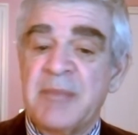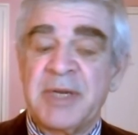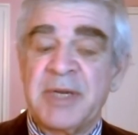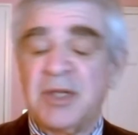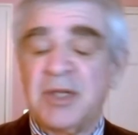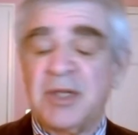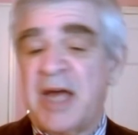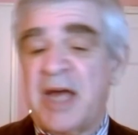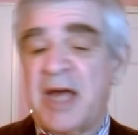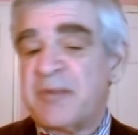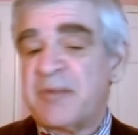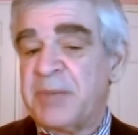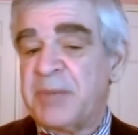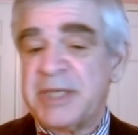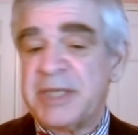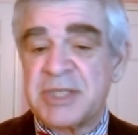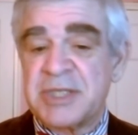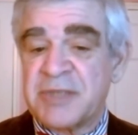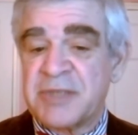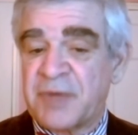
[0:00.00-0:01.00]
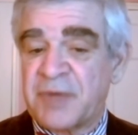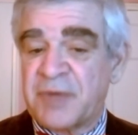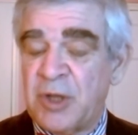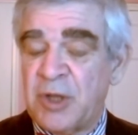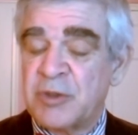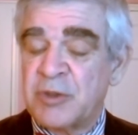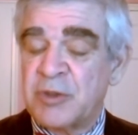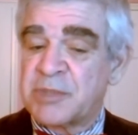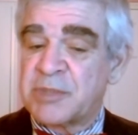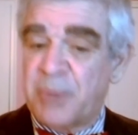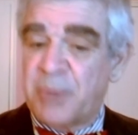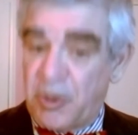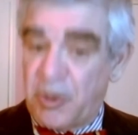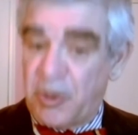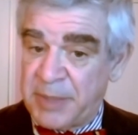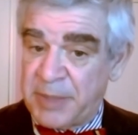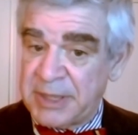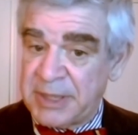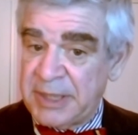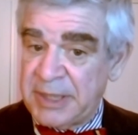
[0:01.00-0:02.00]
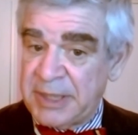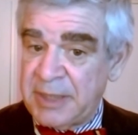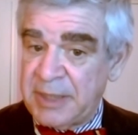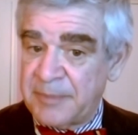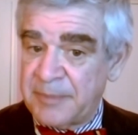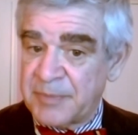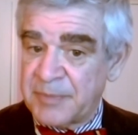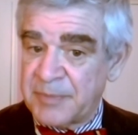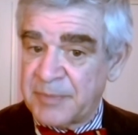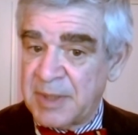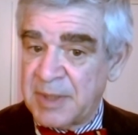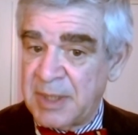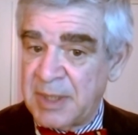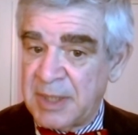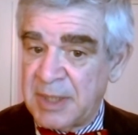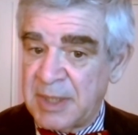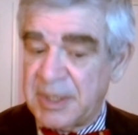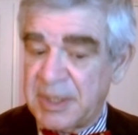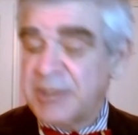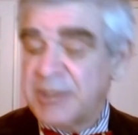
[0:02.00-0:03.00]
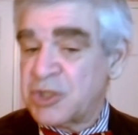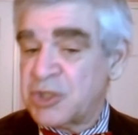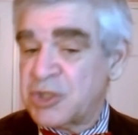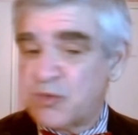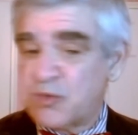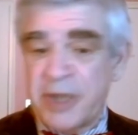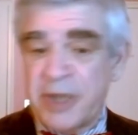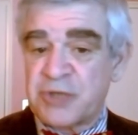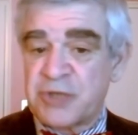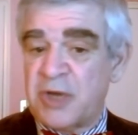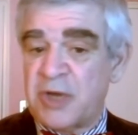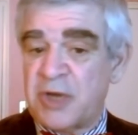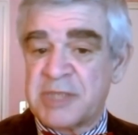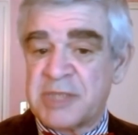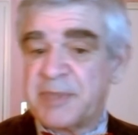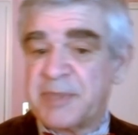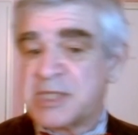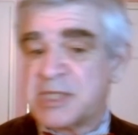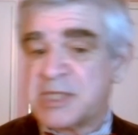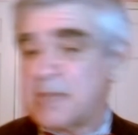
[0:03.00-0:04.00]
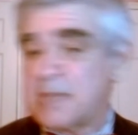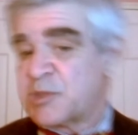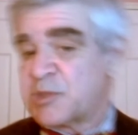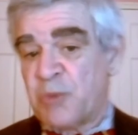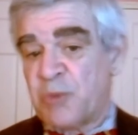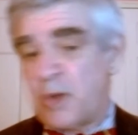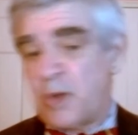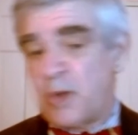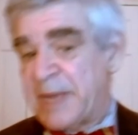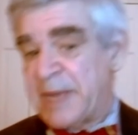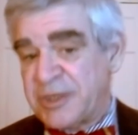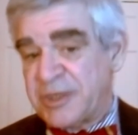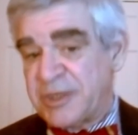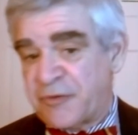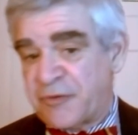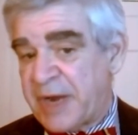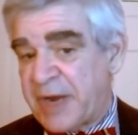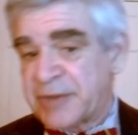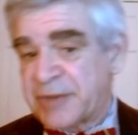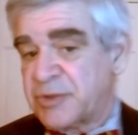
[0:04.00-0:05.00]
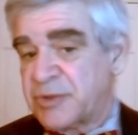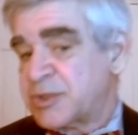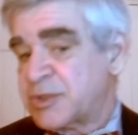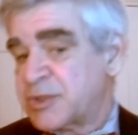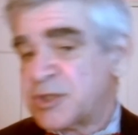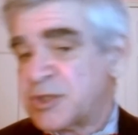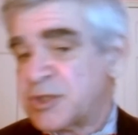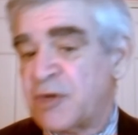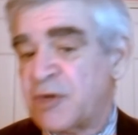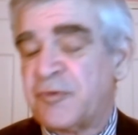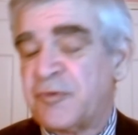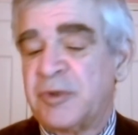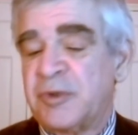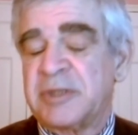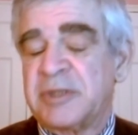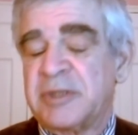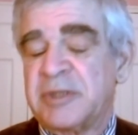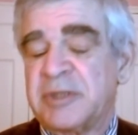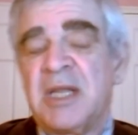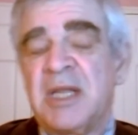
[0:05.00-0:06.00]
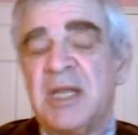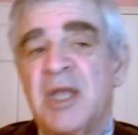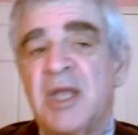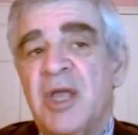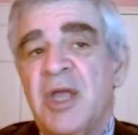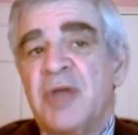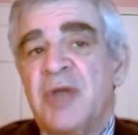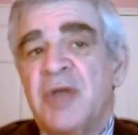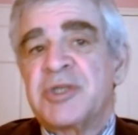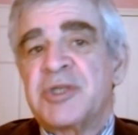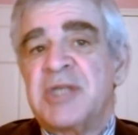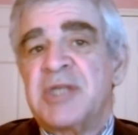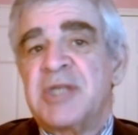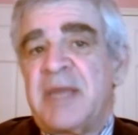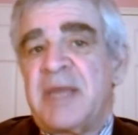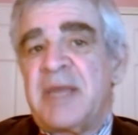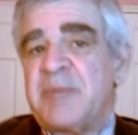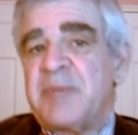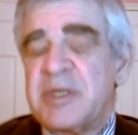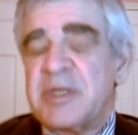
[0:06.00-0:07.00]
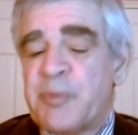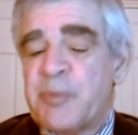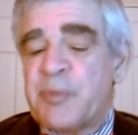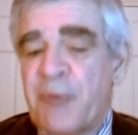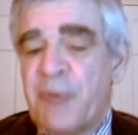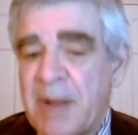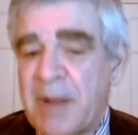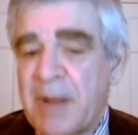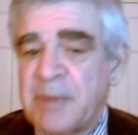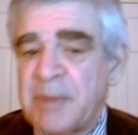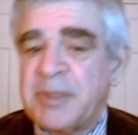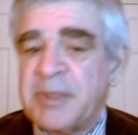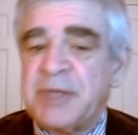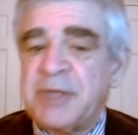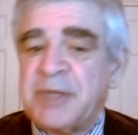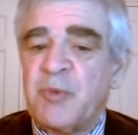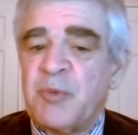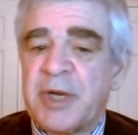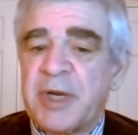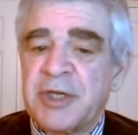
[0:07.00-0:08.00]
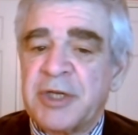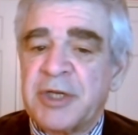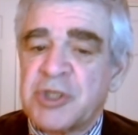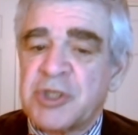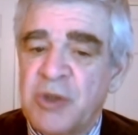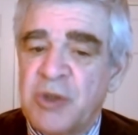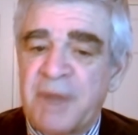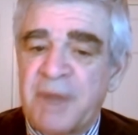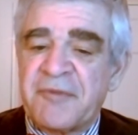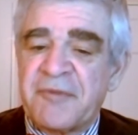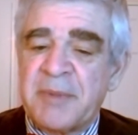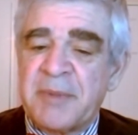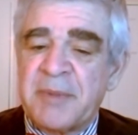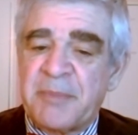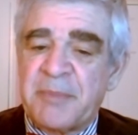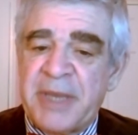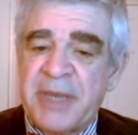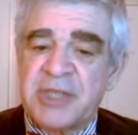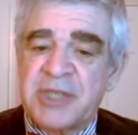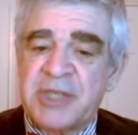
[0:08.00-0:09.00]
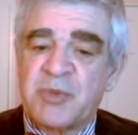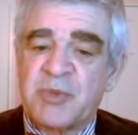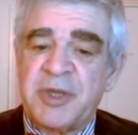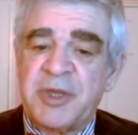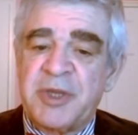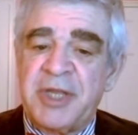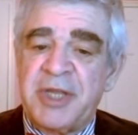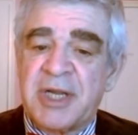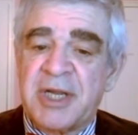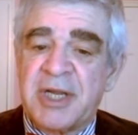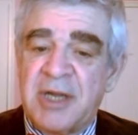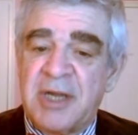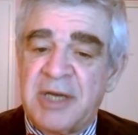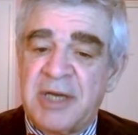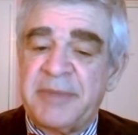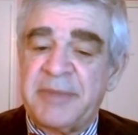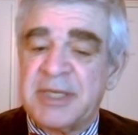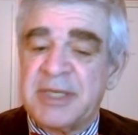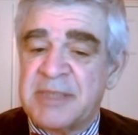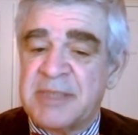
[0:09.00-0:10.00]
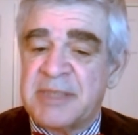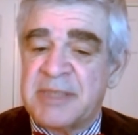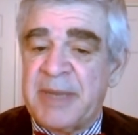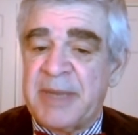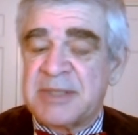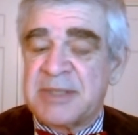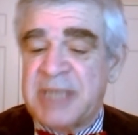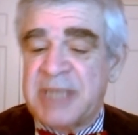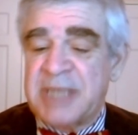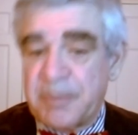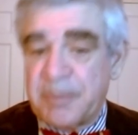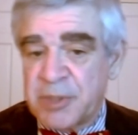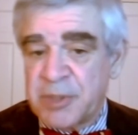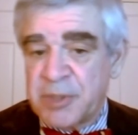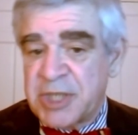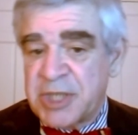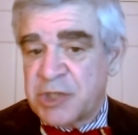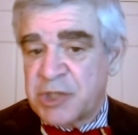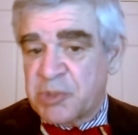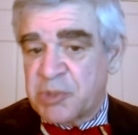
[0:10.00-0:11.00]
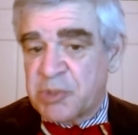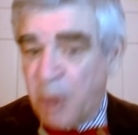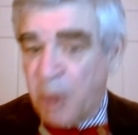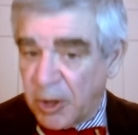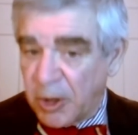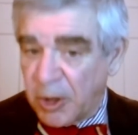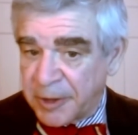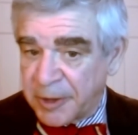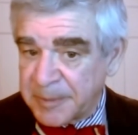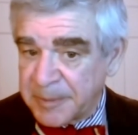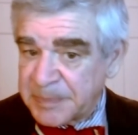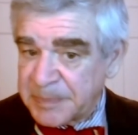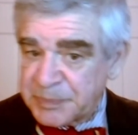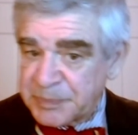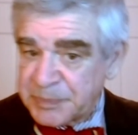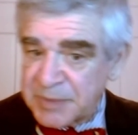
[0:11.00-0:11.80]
I mean, a lot of places have closed permanently, not just restaurants, but some small manufacturers and so forth. So that means probably we're going to start from a base where the economy is about 10% smaller.